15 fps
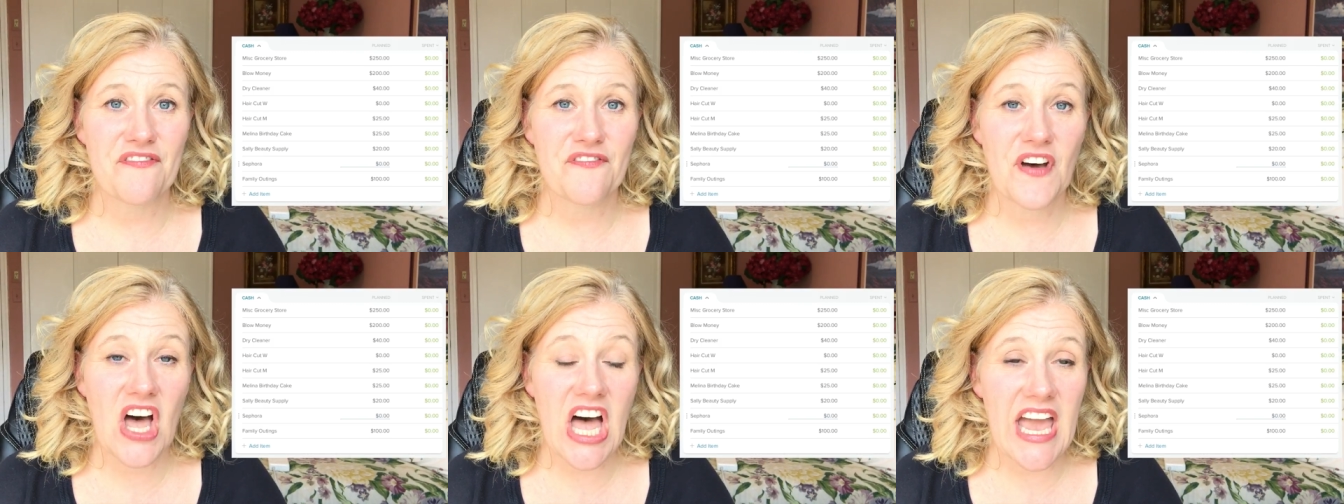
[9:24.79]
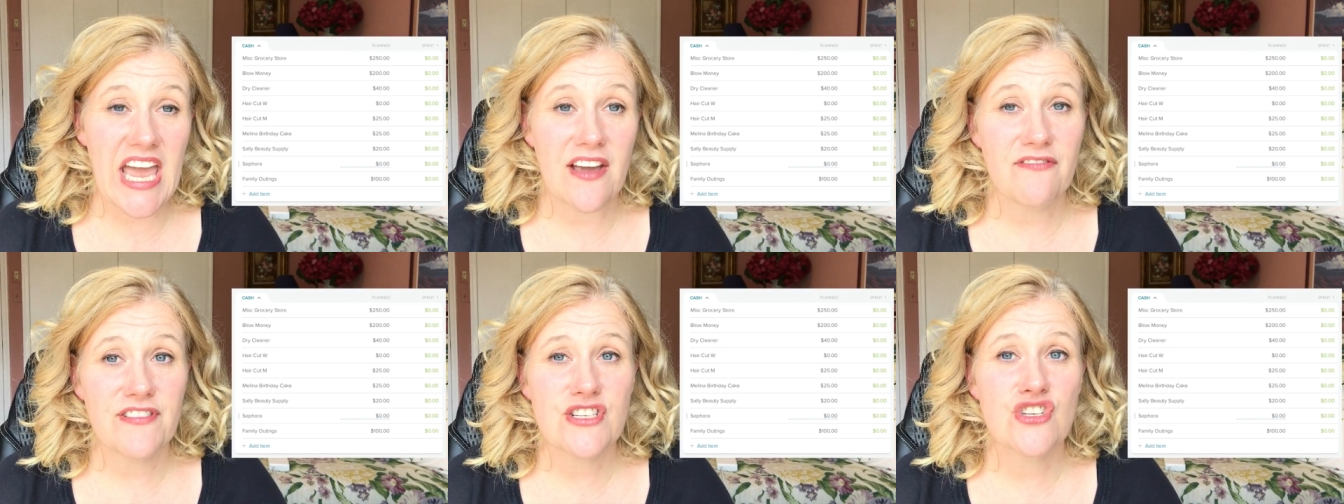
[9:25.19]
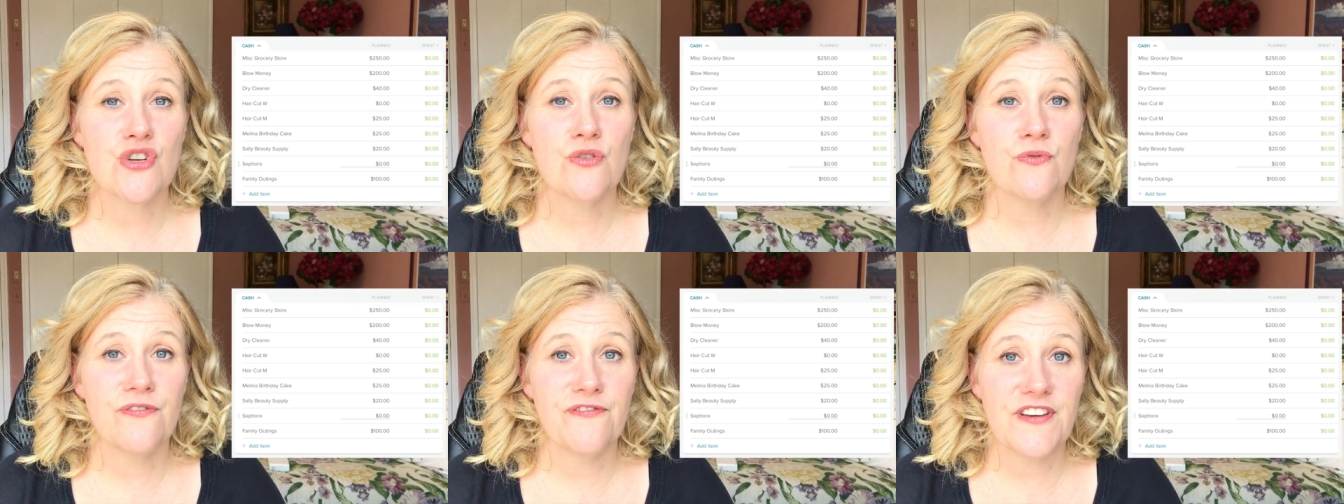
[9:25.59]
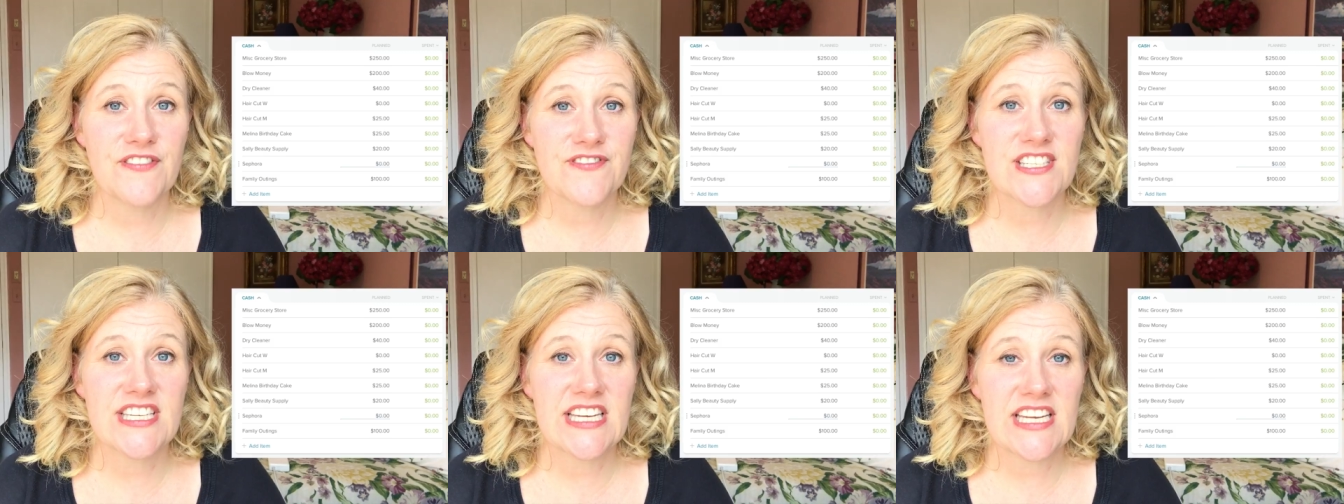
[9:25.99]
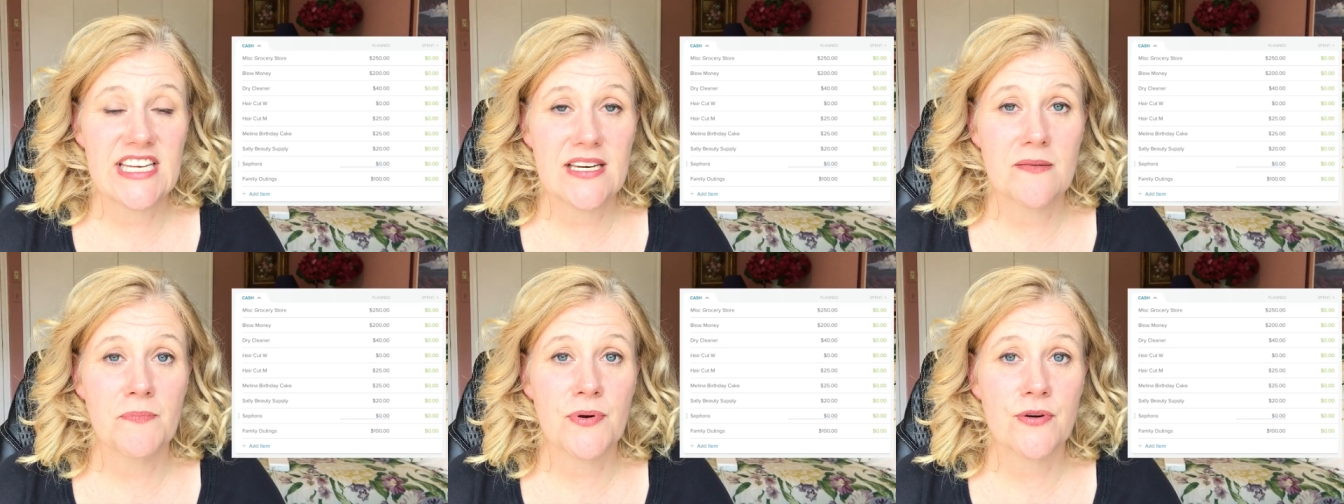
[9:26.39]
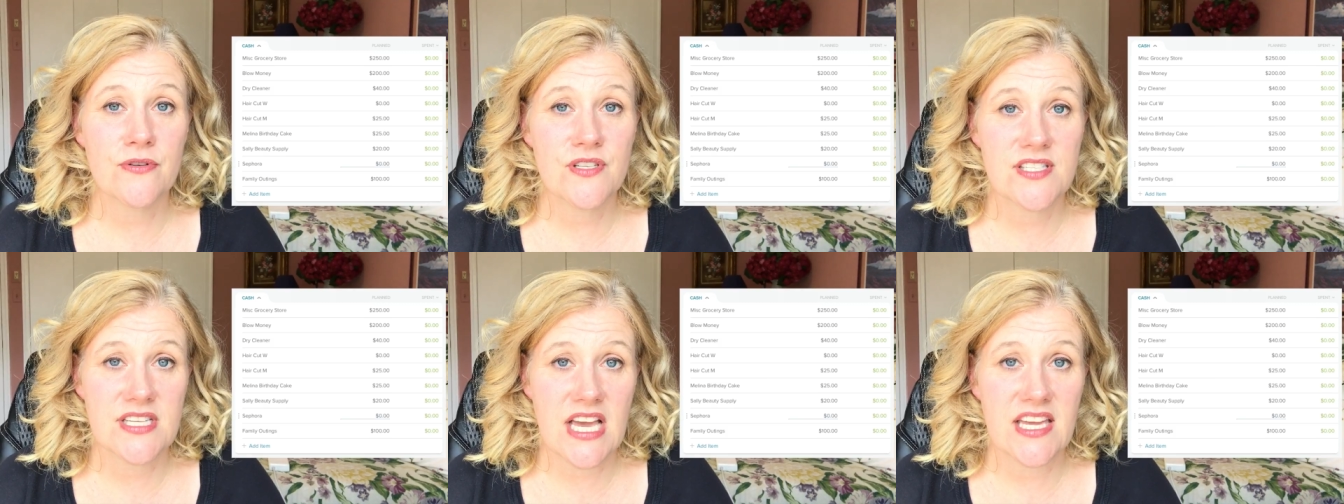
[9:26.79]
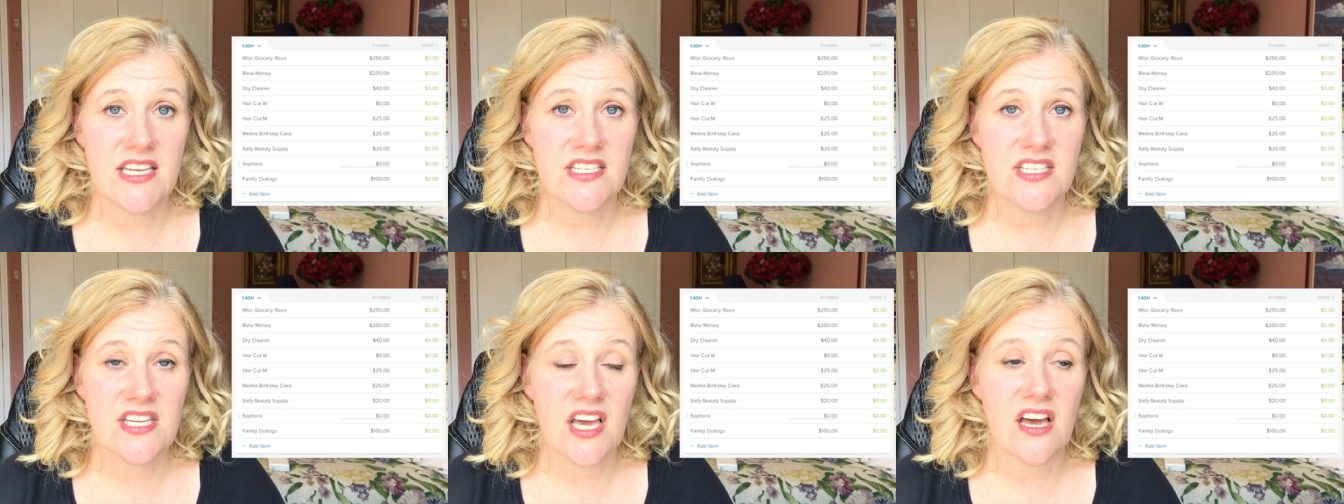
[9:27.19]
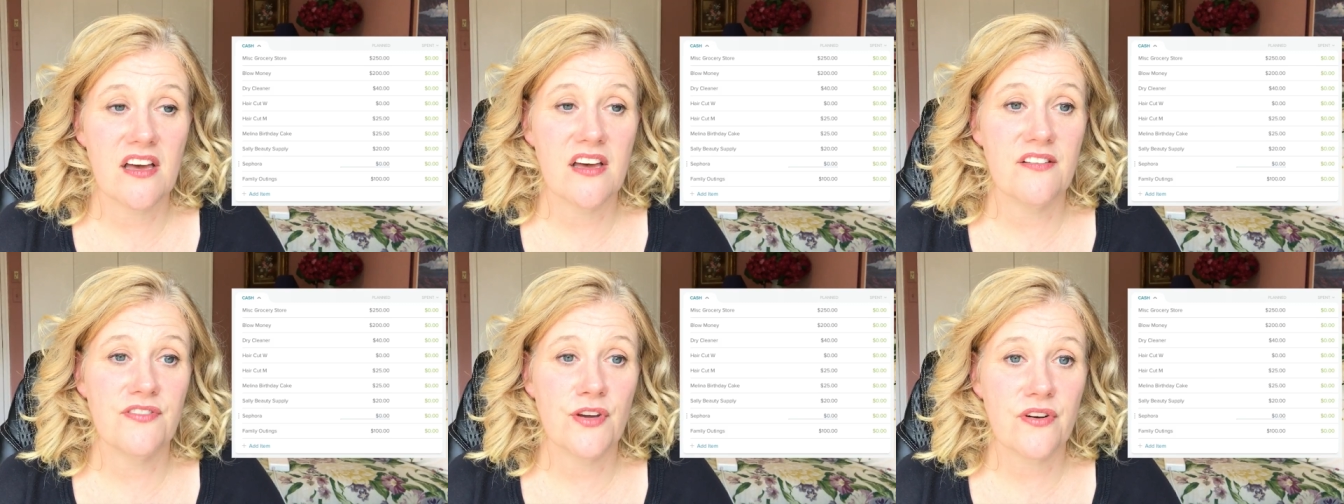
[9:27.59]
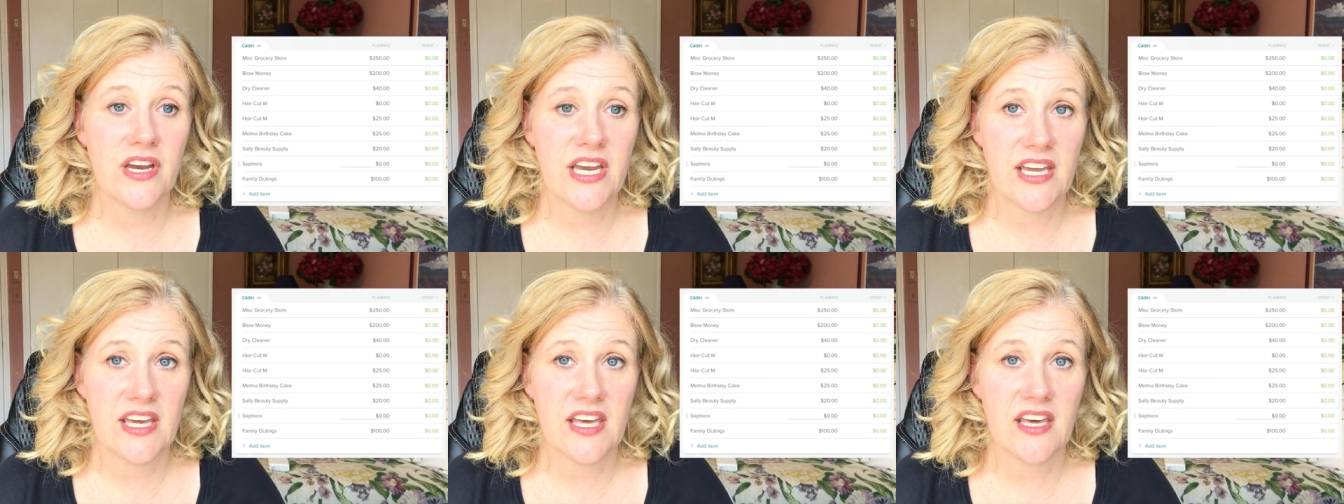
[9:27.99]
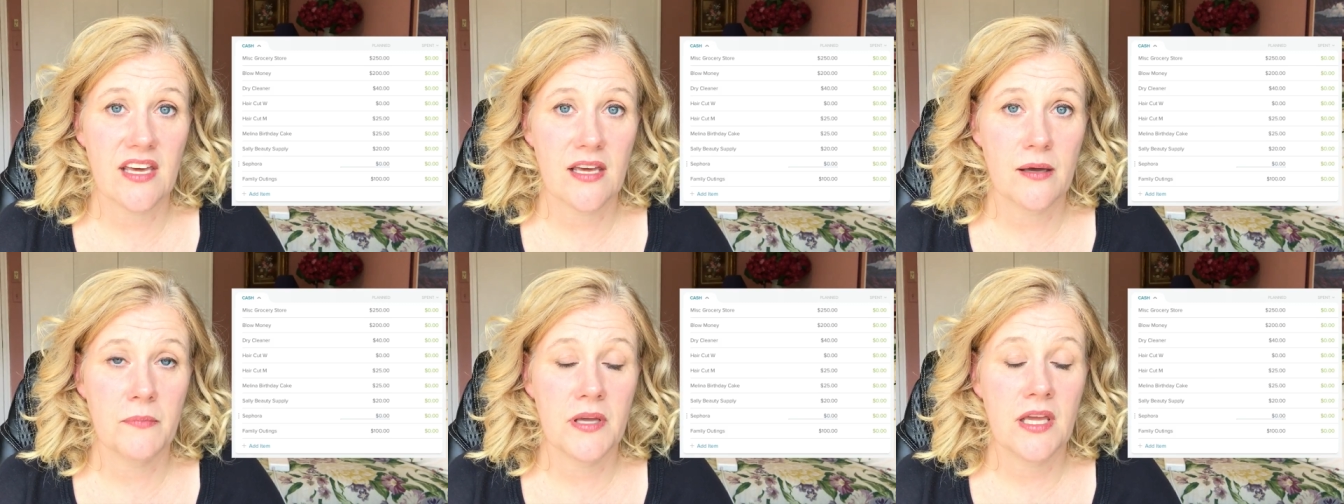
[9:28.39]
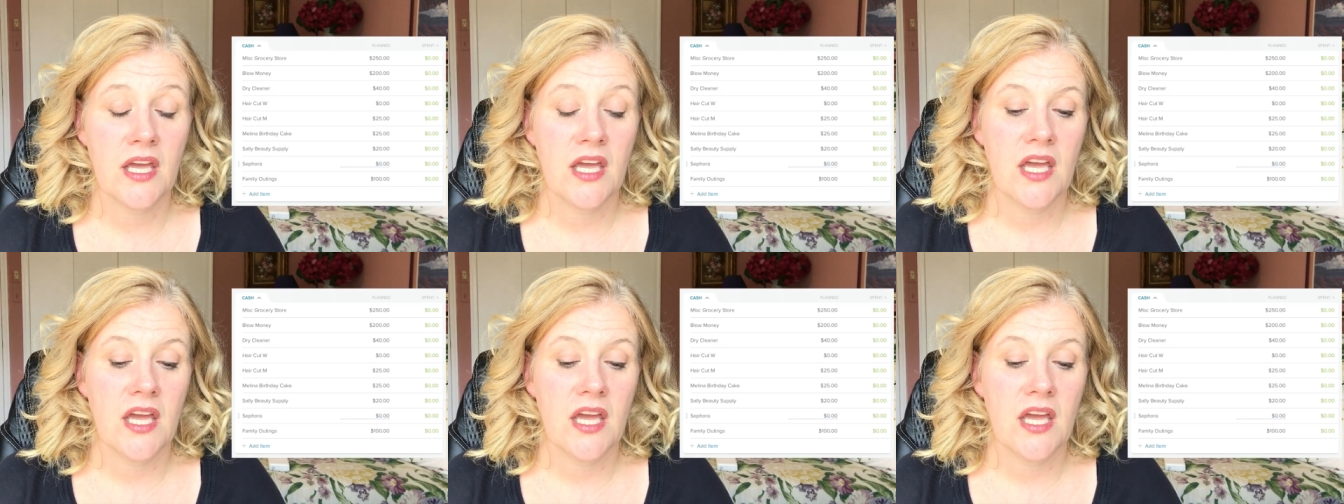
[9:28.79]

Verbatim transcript: five to fifteen percent of your income.